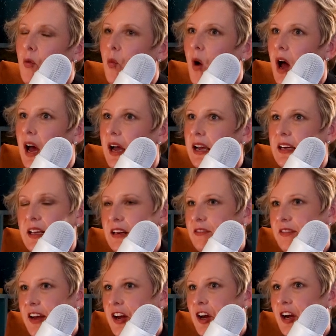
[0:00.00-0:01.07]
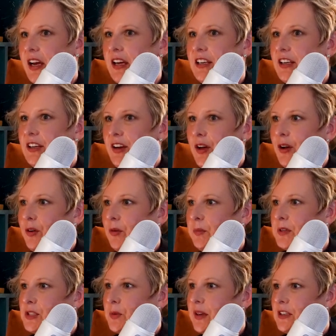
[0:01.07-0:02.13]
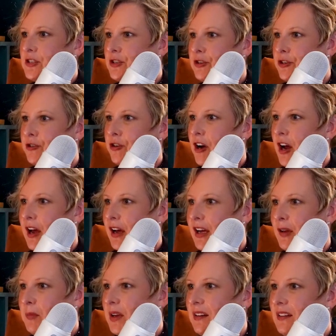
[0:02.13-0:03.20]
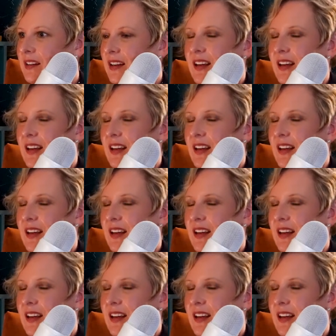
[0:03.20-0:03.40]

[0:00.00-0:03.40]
wide and varied, between true crime and